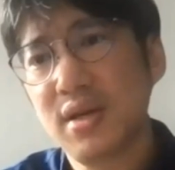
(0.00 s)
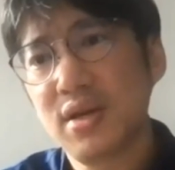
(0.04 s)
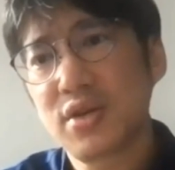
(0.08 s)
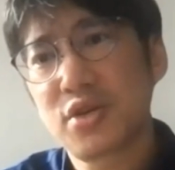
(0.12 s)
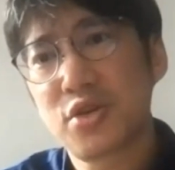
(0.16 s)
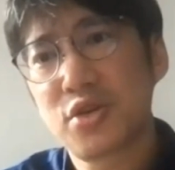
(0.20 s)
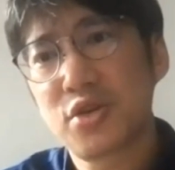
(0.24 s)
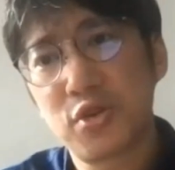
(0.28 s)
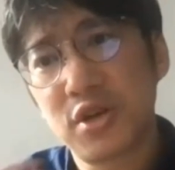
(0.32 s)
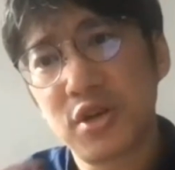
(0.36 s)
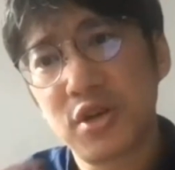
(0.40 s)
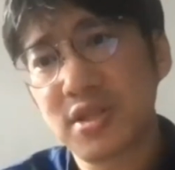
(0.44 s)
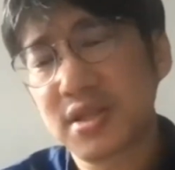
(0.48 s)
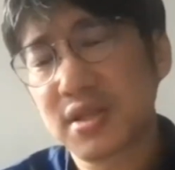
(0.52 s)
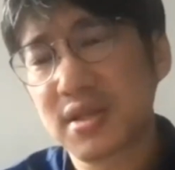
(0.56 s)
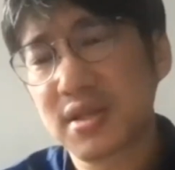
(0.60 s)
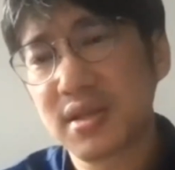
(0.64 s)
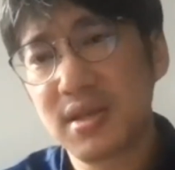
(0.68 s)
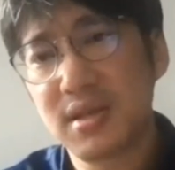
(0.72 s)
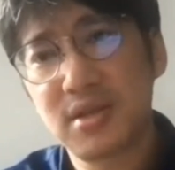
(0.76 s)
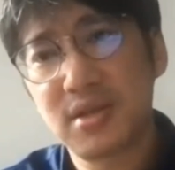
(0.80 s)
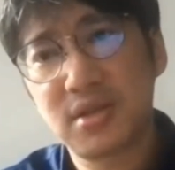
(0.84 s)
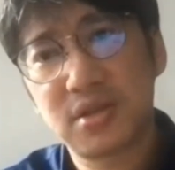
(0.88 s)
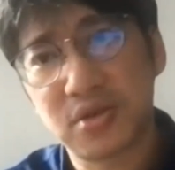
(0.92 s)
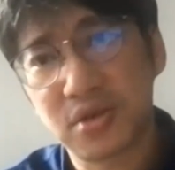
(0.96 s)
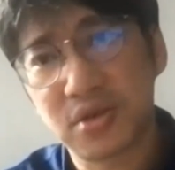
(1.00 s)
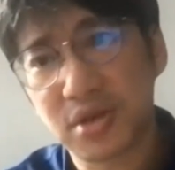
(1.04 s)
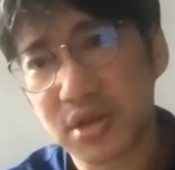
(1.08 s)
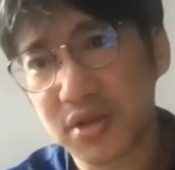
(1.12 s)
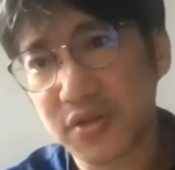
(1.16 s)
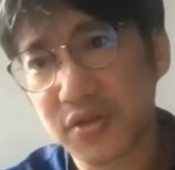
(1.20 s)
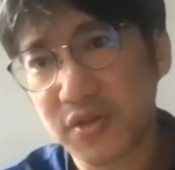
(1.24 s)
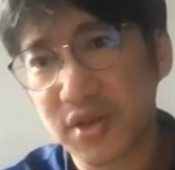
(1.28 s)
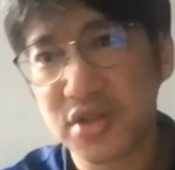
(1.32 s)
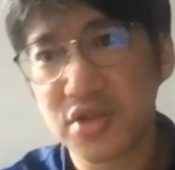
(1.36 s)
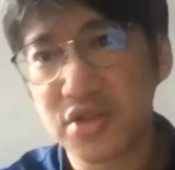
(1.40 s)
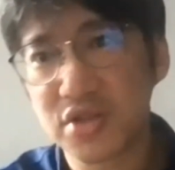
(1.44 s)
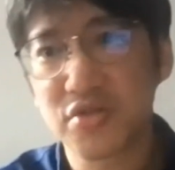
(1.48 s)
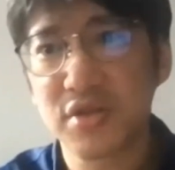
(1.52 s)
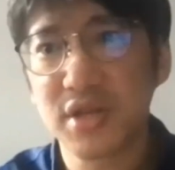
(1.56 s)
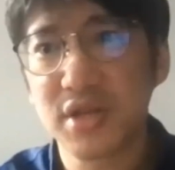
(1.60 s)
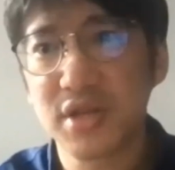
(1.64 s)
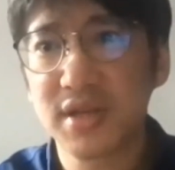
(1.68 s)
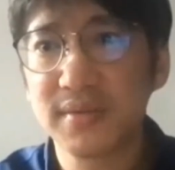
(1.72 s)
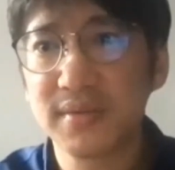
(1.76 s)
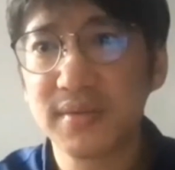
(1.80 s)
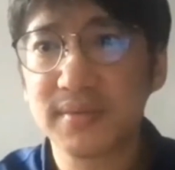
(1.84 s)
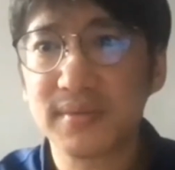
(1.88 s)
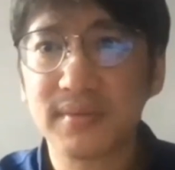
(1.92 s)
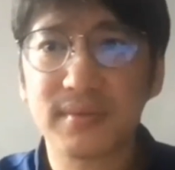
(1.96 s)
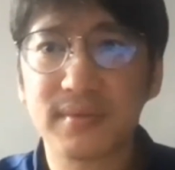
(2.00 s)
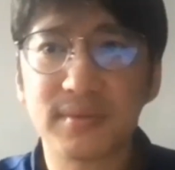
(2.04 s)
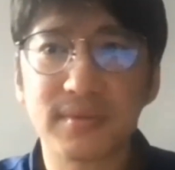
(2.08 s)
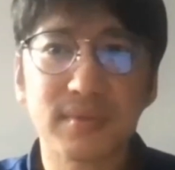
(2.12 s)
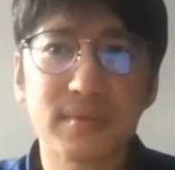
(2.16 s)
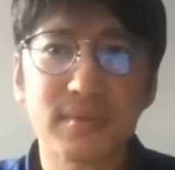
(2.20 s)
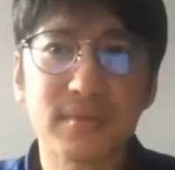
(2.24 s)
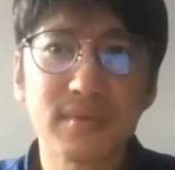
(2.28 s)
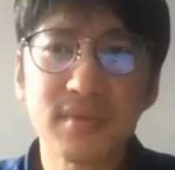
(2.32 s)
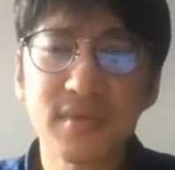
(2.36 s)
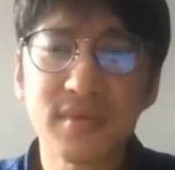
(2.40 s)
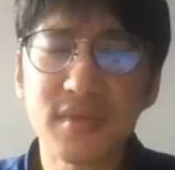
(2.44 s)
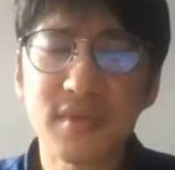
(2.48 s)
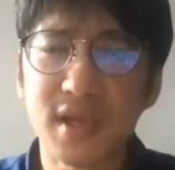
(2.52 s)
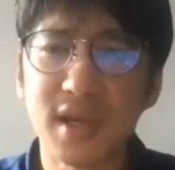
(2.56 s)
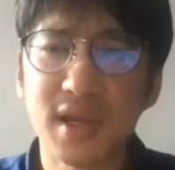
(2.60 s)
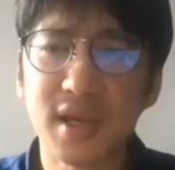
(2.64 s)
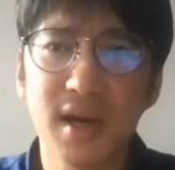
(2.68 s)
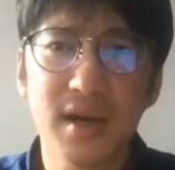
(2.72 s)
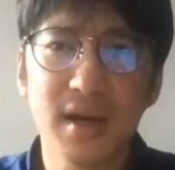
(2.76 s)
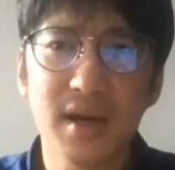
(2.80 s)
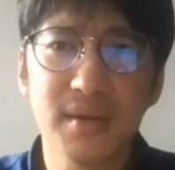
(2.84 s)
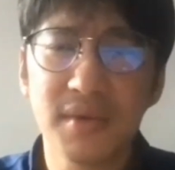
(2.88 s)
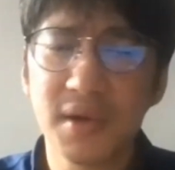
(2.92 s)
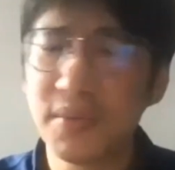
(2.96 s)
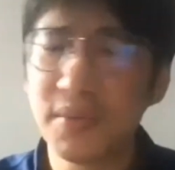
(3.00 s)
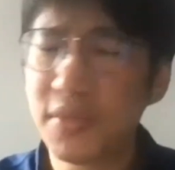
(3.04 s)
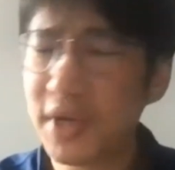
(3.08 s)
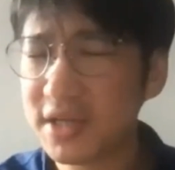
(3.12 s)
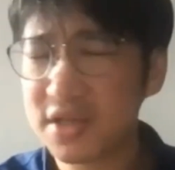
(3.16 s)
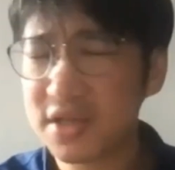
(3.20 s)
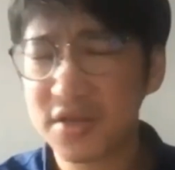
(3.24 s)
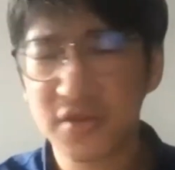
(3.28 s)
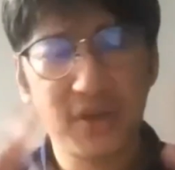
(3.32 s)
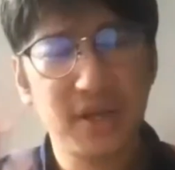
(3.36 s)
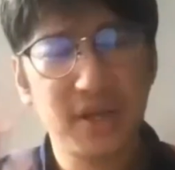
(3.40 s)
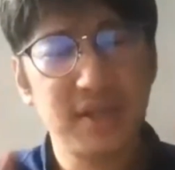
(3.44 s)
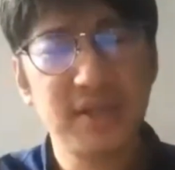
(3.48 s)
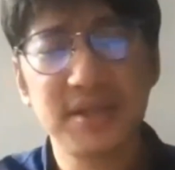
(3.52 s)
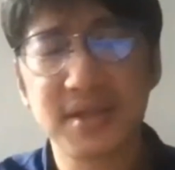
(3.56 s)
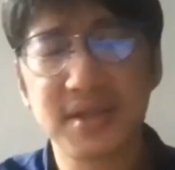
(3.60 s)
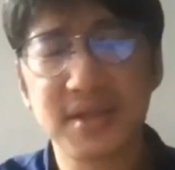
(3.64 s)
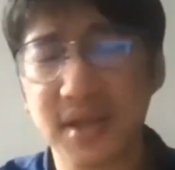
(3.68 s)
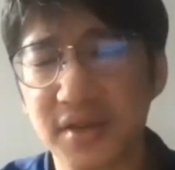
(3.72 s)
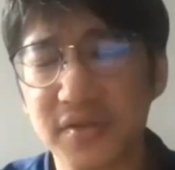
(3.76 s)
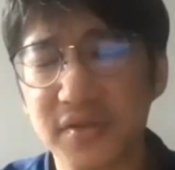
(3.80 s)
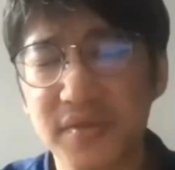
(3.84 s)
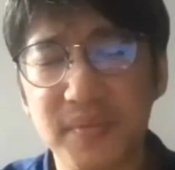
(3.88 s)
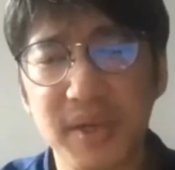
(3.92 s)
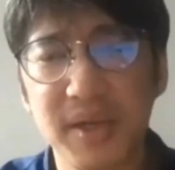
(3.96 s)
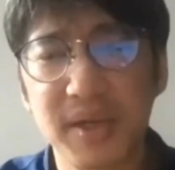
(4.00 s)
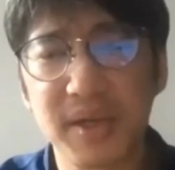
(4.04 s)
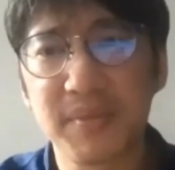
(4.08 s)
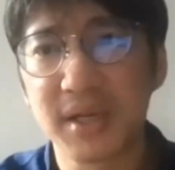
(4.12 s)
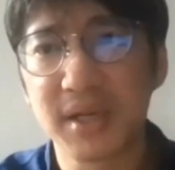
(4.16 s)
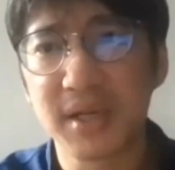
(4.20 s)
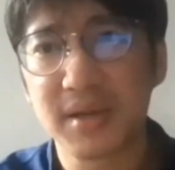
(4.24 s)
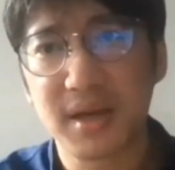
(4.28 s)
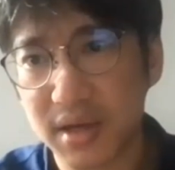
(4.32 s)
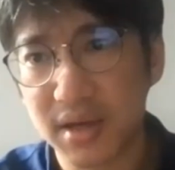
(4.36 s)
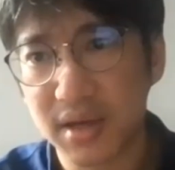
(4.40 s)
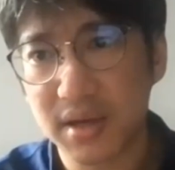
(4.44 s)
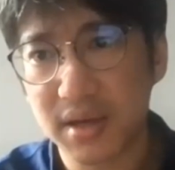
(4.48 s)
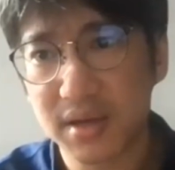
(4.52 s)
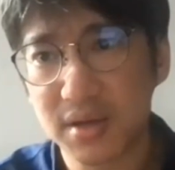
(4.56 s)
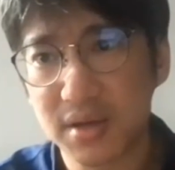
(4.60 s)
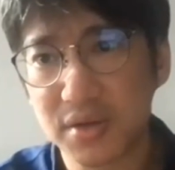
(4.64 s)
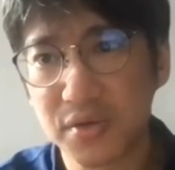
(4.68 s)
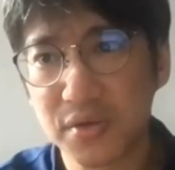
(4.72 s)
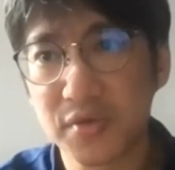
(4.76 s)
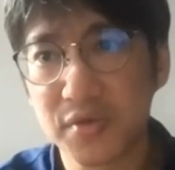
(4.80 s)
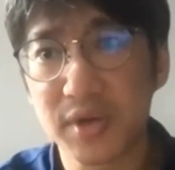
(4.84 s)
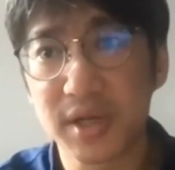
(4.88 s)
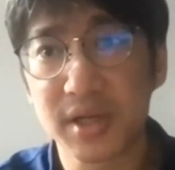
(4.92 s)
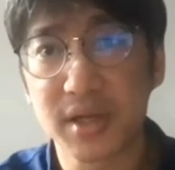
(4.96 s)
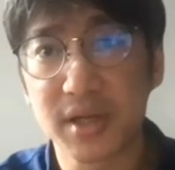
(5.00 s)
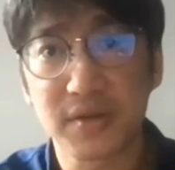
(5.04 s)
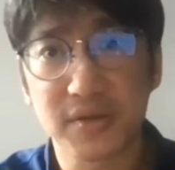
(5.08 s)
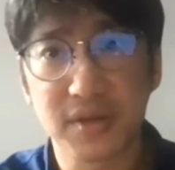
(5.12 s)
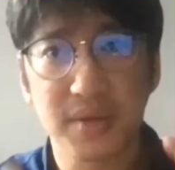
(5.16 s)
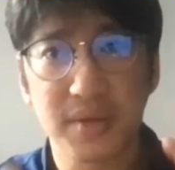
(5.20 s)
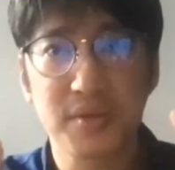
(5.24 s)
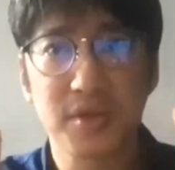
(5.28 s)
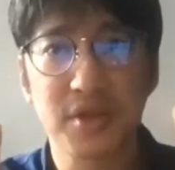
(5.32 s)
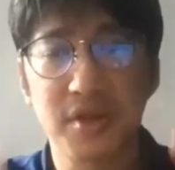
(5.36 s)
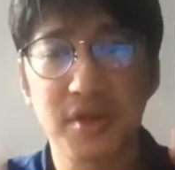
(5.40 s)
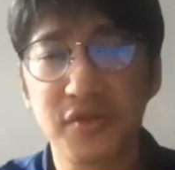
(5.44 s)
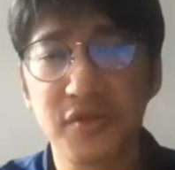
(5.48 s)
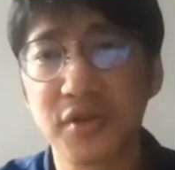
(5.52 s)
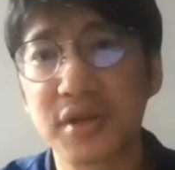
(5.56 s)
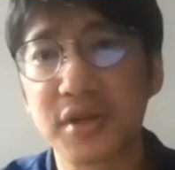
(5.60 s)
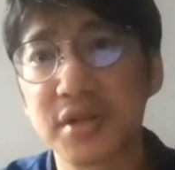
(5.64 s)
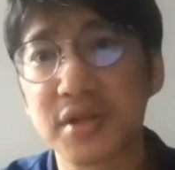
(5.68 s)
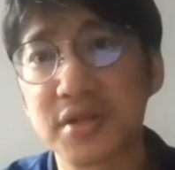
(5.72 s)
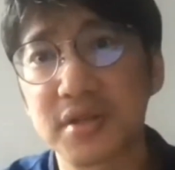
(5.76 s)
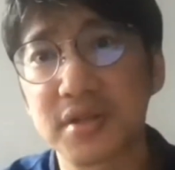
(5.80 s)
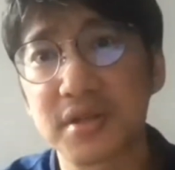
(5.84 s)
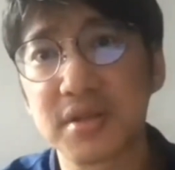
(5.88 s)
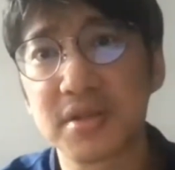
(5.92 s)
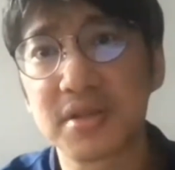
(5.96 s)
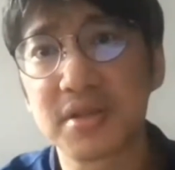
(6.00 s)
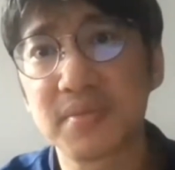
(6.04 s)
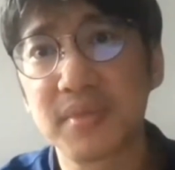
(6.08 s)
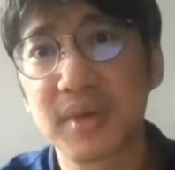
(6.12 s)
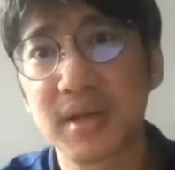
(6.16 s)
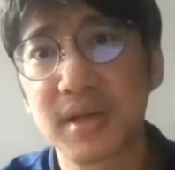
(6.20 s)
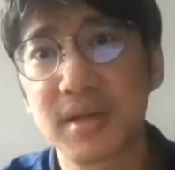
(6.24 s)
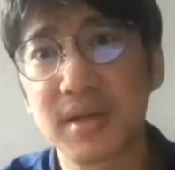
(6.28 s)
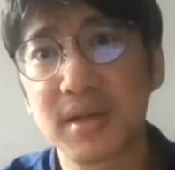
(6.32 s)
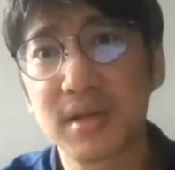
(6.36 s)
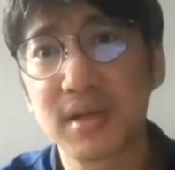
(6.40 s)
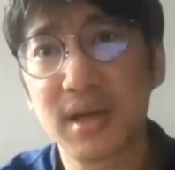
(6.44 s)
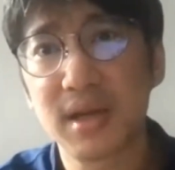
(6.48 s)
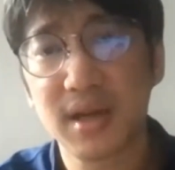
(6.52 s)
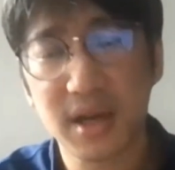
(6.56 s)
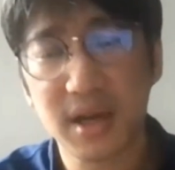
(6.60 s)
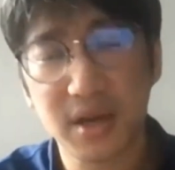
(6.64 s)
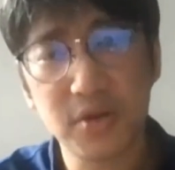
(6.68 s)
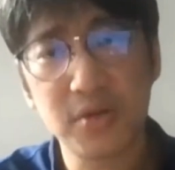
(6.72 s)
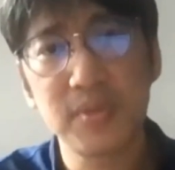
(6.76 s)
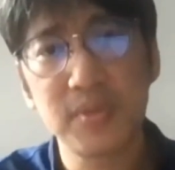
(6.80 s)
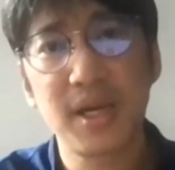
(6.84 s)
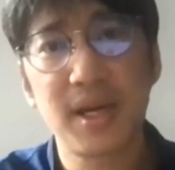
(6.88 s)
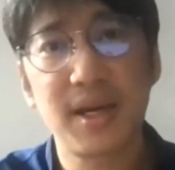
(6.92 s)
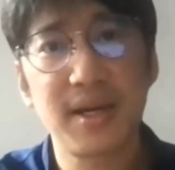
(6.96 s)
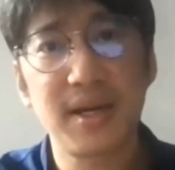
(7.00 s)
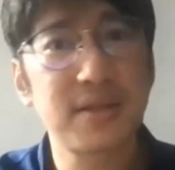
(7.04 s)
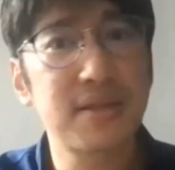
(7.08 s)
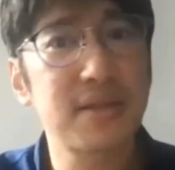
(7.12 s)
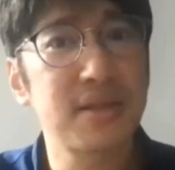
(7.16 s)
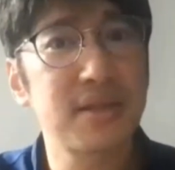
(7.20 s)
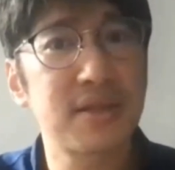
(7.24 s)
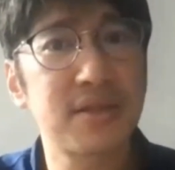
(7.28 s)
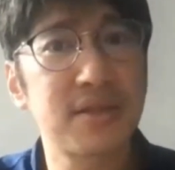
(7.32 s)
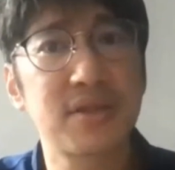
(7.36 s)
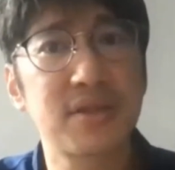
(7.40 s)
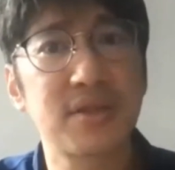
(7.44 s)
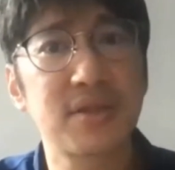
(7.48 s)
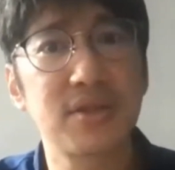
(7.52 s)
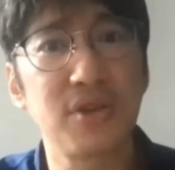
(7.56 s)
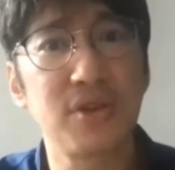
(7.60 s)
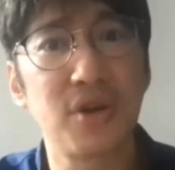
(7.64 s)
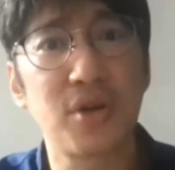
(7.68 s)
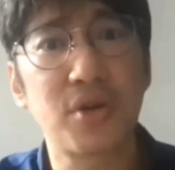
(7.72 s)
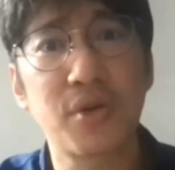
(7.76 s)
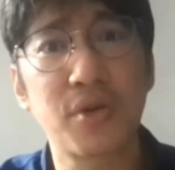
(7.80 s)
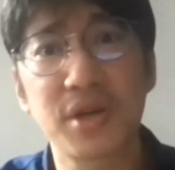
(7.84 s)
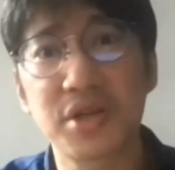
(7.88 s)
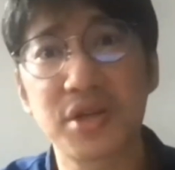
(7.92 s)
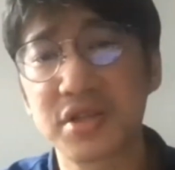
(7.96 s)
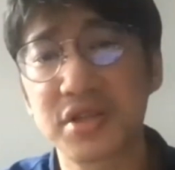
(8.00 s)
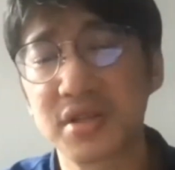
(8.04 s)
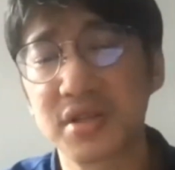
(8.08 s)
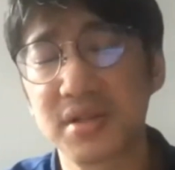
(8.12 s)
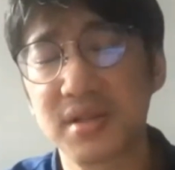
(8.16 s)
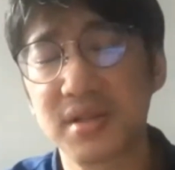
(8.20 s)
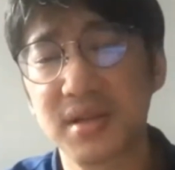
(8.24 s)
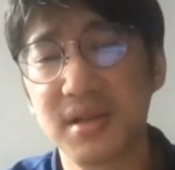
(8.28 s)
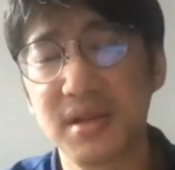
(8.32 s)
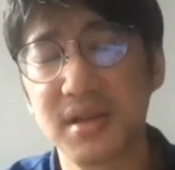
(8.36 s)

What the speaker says: curiosity, student of history, a bunch of other stuff. But I know we're running out of time, so I'll focus on this. But I hope that answers your question.